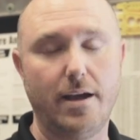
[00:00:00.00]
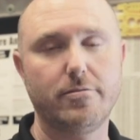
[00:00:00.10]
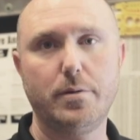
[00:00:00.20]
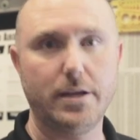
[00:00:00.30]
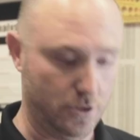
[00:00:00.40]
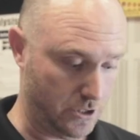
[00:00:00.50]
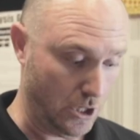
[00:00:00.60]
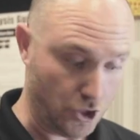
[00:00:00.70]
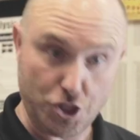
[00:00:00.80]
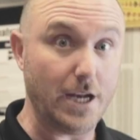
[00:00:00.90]
everybody goes,
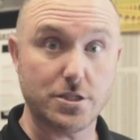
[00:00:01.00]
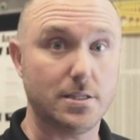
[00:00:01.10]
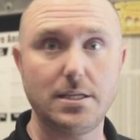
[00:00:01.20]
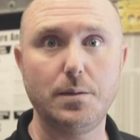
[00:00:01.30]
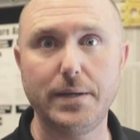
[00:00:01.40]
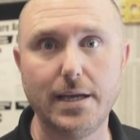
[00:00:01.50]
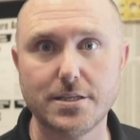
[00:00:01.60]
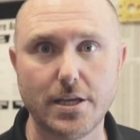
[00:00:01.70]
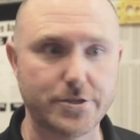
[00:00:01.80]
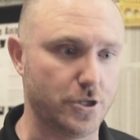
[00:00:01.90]
change the T.P.S.
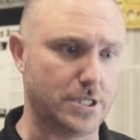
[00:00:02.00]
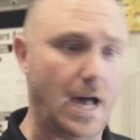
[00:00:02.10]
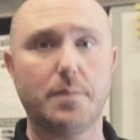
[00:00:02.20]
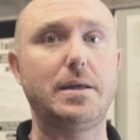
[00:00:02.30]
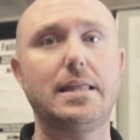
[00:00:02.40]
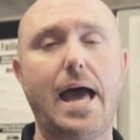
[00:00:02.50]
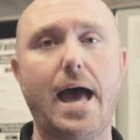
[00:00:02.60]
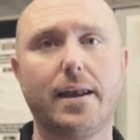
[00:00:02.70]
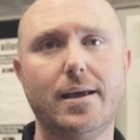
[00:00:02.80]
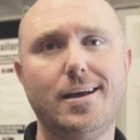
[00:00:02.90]
sensor, it's gotta be
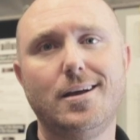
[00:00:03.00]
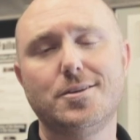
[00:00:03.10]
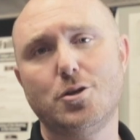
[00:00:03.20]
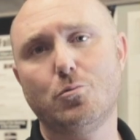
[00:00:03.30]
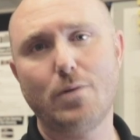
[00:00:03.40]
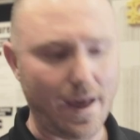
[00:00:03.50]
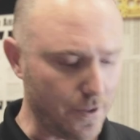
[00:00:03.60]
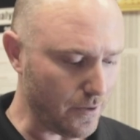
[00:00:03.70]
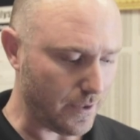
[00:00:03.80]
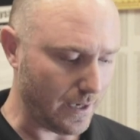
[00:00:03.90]
that. So
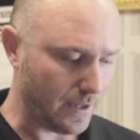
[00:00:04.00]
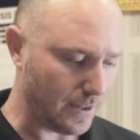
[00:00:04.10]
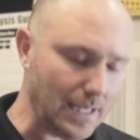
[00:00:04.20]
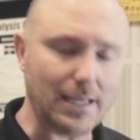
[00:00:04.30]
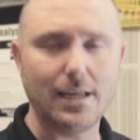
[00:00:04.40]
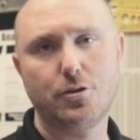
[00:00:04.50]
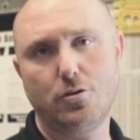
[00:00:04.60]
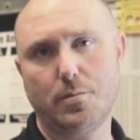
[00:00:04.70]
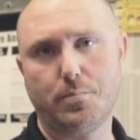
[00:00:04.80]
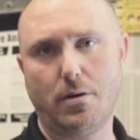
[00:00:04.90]
rather than thinking through
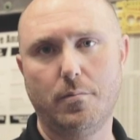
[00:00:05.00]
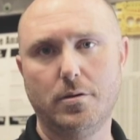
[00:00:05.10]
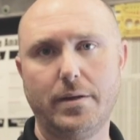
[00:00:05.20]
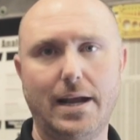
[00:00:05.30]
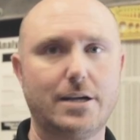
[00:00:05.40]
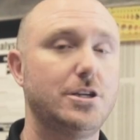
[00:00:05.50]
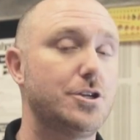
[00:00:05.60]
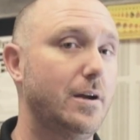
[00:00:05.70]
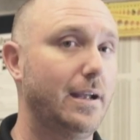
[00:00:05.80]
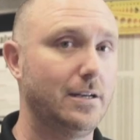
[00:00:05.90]
the problem and actually
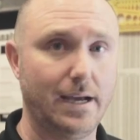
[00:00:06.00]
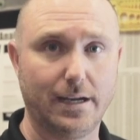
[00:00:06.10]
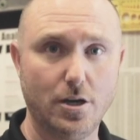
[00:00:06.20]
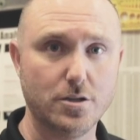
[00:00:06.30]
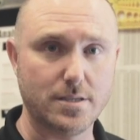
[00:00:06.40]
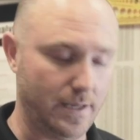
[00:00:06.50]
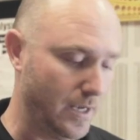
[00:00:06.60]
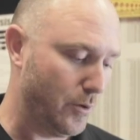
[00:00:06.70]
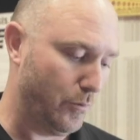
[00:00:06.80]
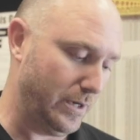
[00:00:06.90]
trying to diagnose it,
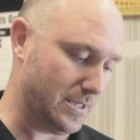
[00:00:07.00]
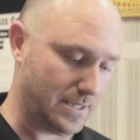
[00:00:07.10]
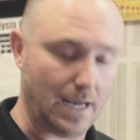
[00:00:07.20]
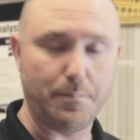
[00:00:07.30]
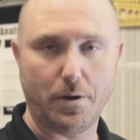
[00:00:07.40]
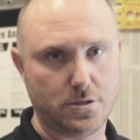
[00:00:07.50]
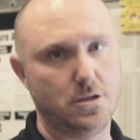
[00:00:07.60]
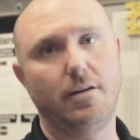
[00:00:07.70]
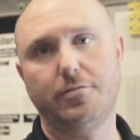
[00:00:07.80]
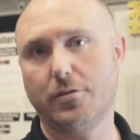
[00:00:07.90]
we just take parts
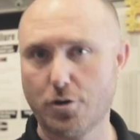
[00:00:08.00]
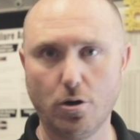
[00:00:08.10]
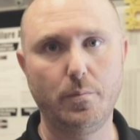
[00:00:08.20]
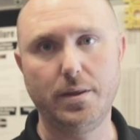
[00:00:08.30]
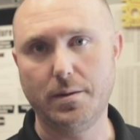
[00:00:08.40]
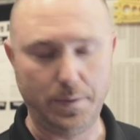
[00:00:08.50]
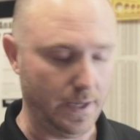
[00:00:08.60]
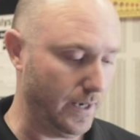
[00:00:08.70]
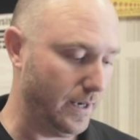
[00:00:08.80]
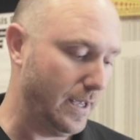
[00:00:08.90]
off and throw them in the
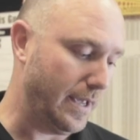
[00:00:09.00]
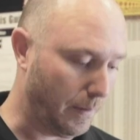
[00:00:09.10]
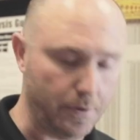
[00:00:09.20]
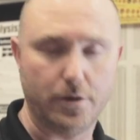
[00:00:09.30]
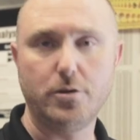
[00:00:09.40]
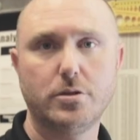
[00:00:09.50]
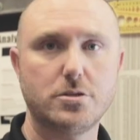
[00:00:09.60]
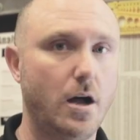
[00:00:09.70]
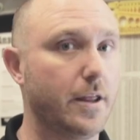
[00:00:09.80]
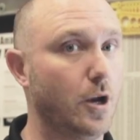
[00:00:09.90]
bin and put new ones
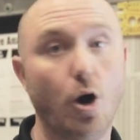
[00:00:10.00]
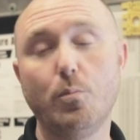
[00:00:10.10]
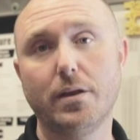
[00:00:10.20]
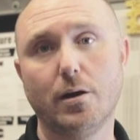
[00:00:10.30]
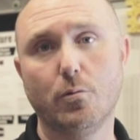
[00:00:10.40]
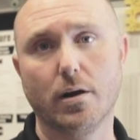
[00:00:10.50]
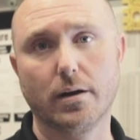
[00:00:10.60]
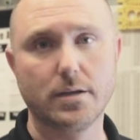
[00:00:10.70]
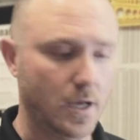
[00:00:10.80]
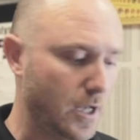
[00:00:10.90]
on and hope that it
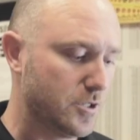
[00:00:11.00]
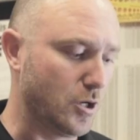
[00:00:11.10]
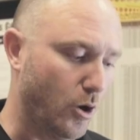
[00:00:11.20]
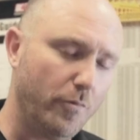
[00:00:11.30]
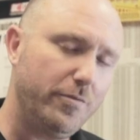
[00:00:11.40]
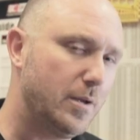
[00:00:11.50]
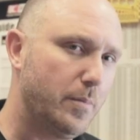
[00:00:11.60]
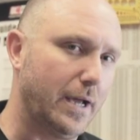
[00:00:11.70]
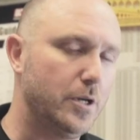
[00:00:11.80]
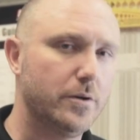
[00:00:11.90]
worked. So hopefully
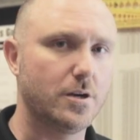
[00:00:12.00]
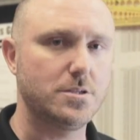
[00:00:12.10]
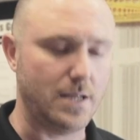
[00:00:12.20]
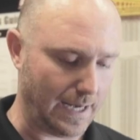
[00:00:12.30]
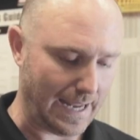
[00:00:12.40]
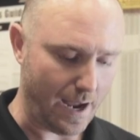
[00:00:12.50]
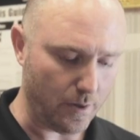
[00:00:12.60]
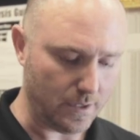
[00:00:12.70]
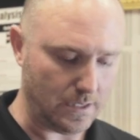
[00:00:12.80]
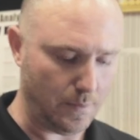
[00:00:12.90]
by you understanding how
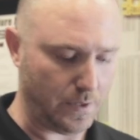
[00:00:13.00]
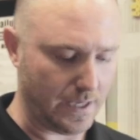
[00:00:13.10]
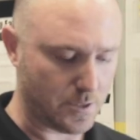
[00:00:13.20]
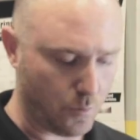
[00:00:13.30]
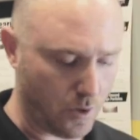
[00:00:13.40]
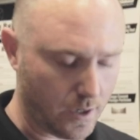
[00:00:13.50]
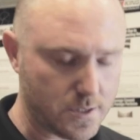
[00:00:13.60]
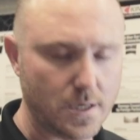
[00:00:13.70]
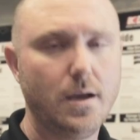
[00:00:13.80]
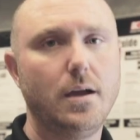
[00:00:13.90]
the T.P.S. works,